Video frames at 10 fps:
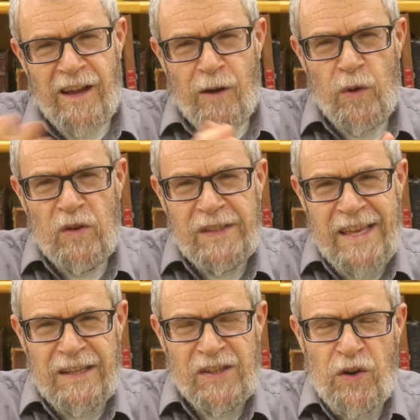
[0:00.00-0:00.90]
what you
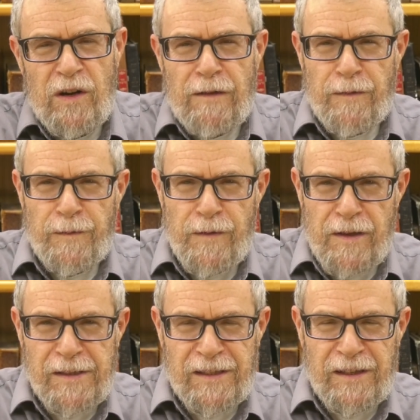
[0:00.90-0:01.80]
said is good enough for
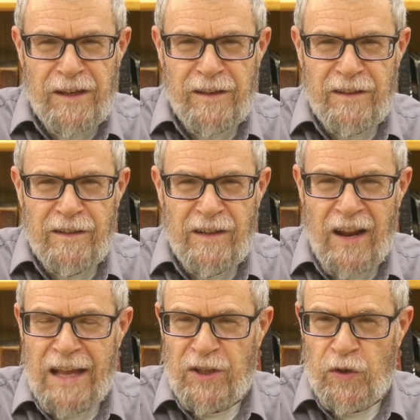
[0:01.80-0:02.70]
this
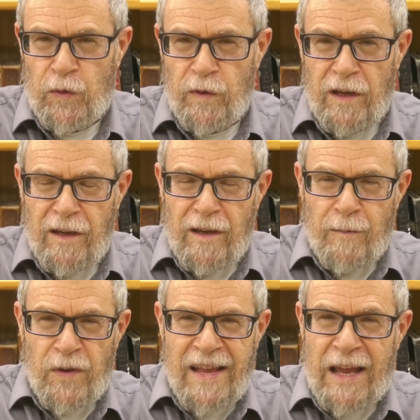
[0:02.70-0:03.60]
non-Jew,
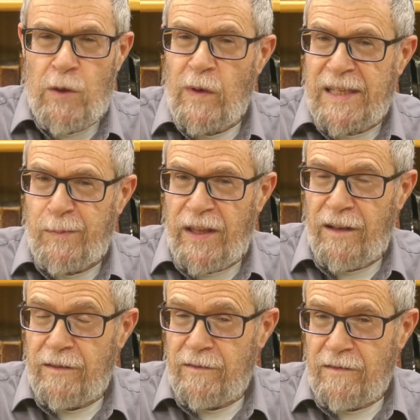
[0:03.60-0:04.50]
but how do you
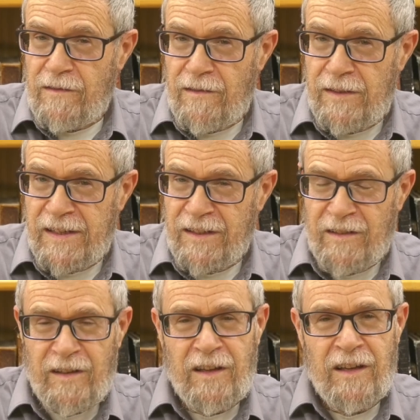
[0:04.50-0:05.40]
explain this
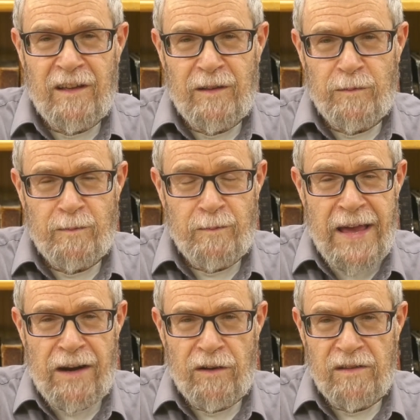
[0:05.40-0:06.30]

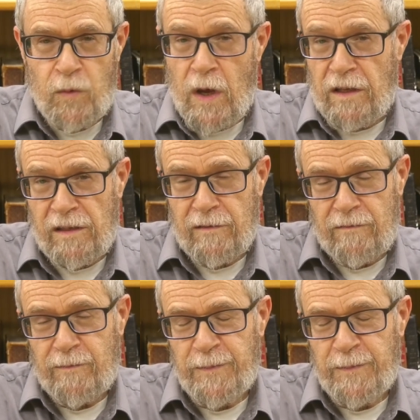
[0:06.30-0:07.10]
matter to us?